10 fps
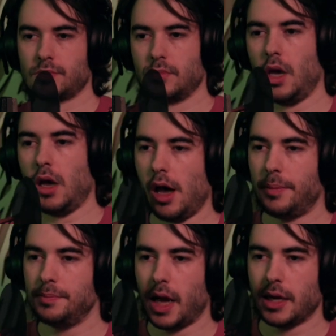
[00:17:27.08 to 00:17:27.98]

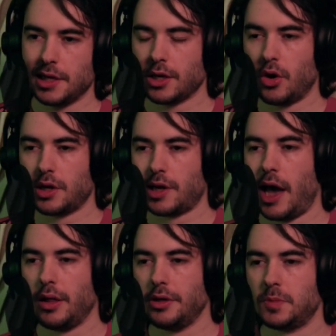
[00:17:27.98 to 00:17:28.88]
didn't go to
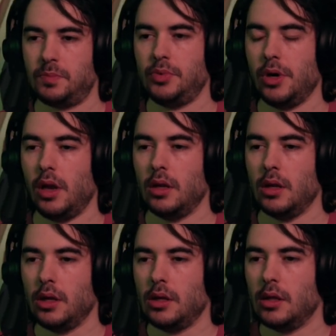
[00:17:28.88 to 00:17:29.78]
college, but
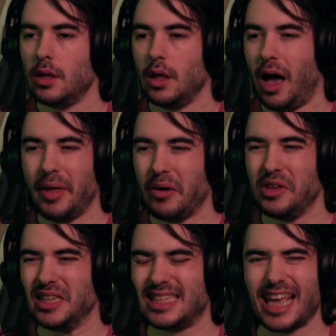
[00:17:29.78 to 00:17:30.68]
I'm not
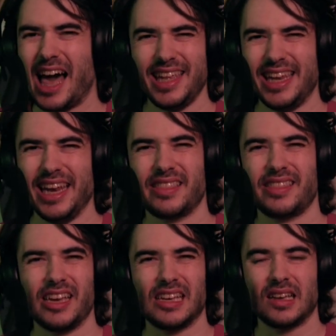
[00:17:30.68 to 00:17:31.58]
really selling
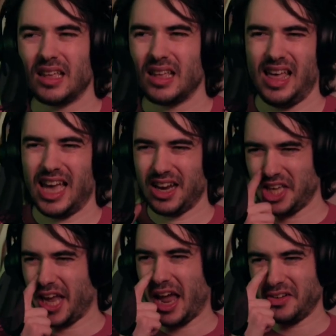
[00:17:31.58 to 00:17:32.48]
anything. I
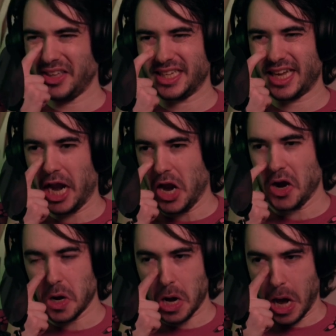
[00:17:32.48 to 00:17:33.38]
don't really
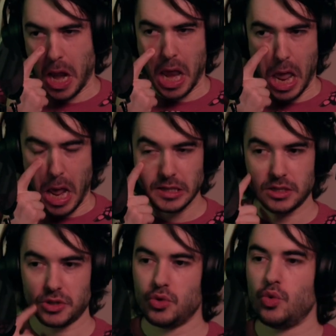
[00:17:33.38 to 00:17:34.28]
care.
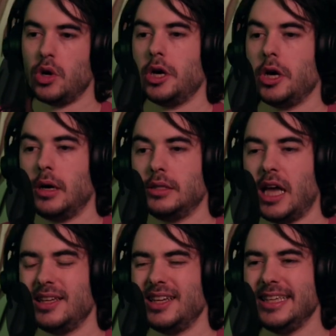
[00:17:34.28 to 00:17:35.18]

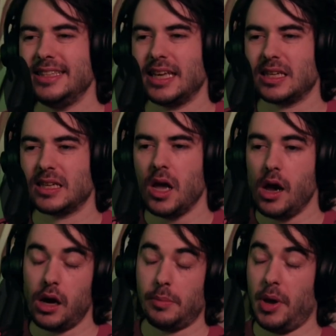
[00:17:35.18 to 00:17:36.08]
It's like,
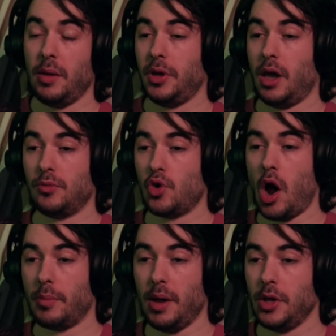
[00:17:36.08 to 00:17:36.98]
okay, maybe I'm
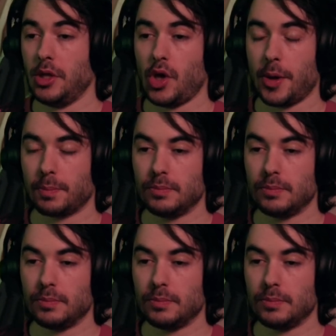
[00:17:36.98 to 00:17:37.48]
wrong. Maybe it's like,